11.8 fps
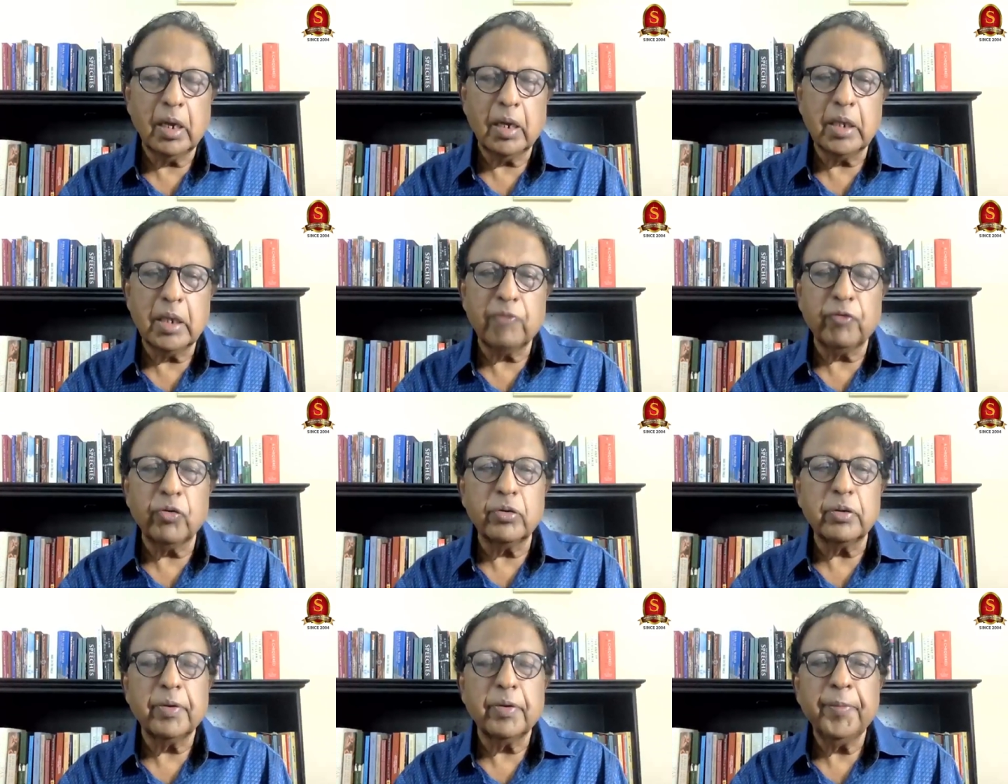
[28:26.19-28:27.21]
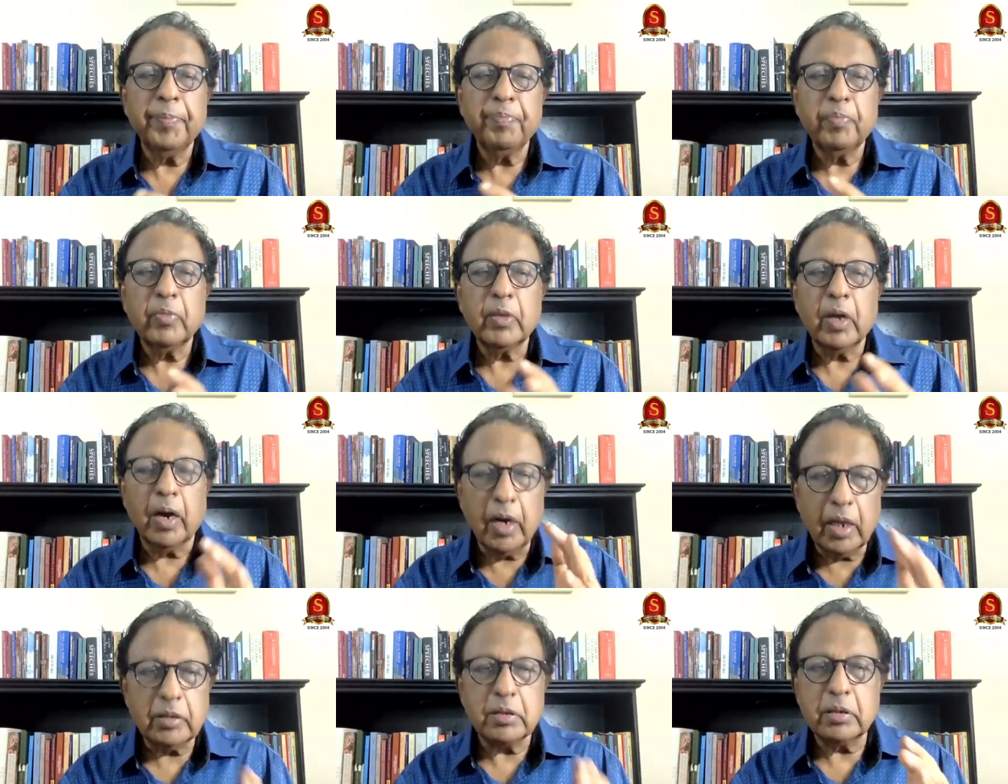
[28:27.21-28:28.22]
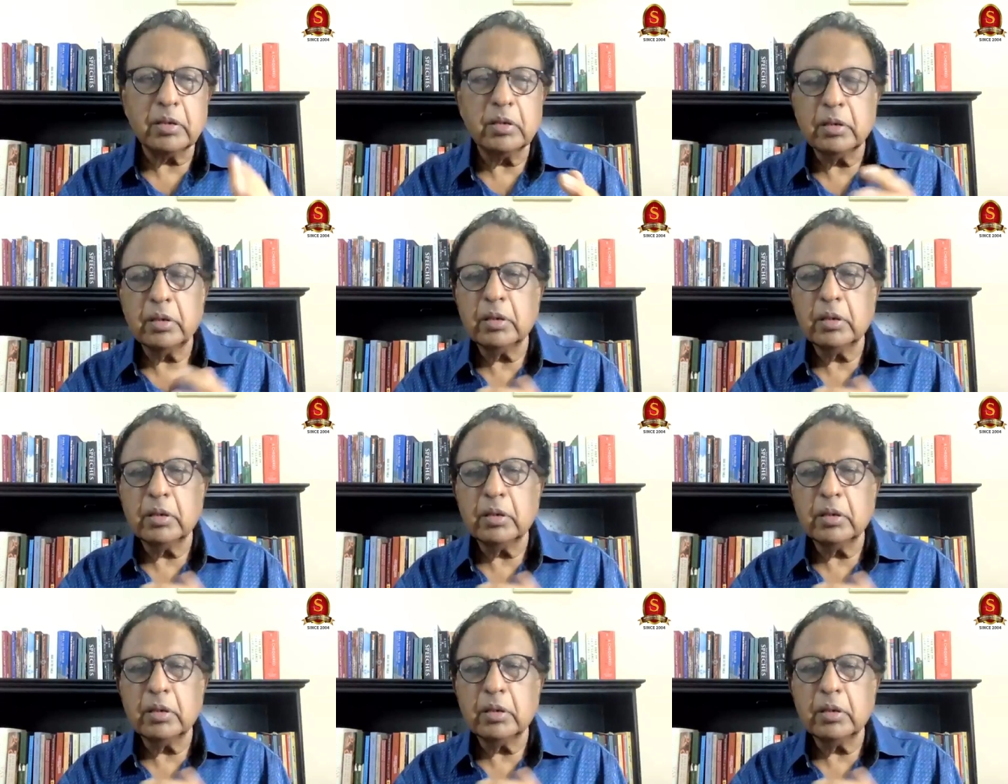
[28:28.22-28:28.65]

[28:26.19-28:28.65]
And therefore, unless